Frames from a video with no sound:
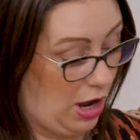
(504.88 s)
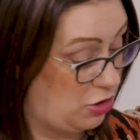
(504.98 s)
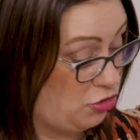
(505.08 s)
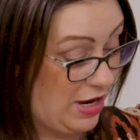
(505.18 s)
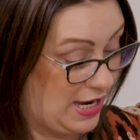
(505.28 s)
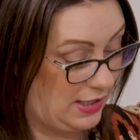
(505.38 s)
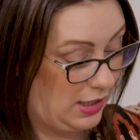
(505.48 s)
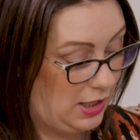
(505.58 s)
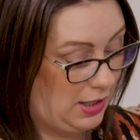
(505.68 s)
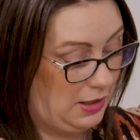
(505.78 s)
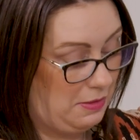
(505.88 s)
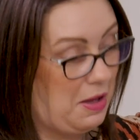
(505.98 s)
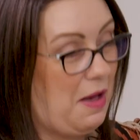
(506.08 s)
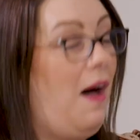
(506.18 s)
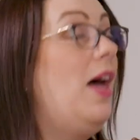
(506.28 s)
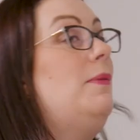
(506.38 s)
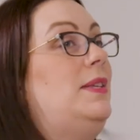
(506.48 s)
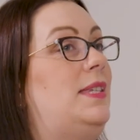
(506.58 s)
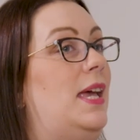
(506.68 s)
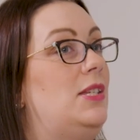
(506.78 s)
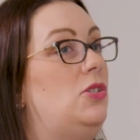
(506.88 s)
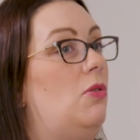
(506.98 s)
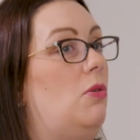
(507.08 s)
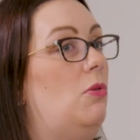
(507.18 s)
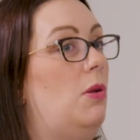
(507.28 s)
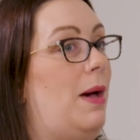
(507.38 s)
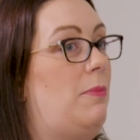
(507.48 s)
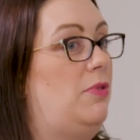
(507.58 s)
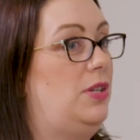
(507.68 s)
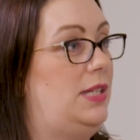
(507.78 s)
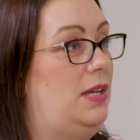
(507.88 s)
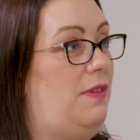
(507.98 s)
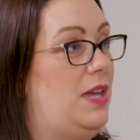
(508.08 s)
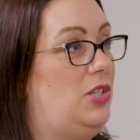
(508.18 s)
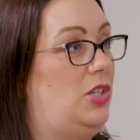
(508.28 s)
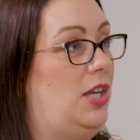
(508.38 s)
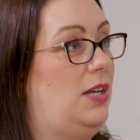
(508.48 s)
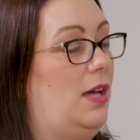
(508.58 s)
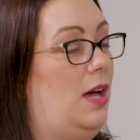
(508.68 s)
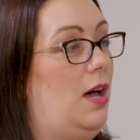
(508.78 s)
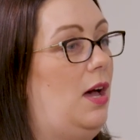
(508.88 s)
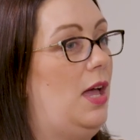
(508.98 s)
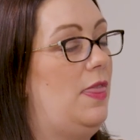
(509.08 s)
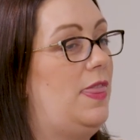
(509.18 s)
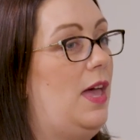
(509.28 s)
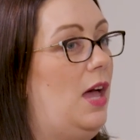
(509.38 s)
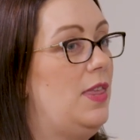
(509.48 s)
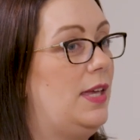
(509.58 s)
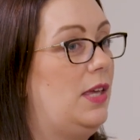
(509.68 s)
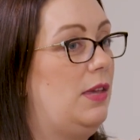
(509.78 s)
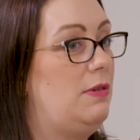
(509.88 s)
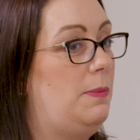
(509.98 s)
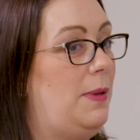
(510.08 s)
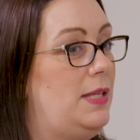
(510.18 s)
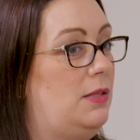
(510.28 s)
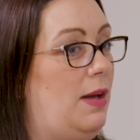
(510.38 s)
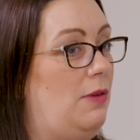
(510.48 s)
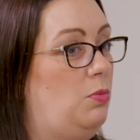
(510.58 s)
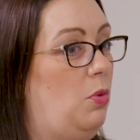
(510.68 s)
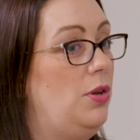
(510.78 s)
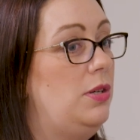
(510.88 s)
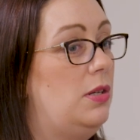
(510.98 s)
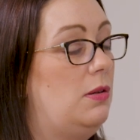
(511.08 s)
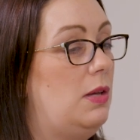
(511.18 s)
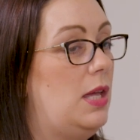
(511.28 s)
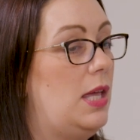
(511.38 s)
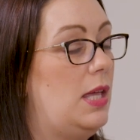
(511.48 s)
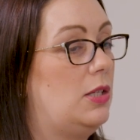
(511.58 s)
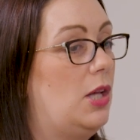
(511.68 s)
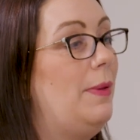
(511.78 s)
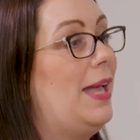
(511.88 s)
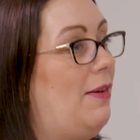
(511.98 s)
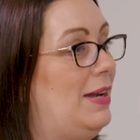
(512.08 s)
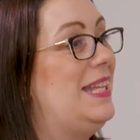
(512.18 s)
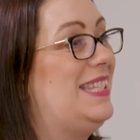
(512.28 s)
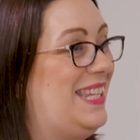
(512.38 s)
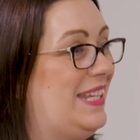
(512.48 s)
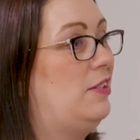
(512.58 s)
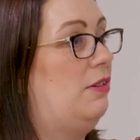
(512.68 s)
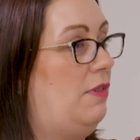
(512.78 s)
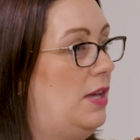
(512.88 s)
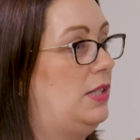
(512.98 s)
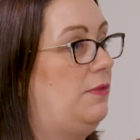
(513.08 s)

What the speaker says: Green. I would say it's not all about product innovation. I think there is a piece around, one, going out and listening to advisors'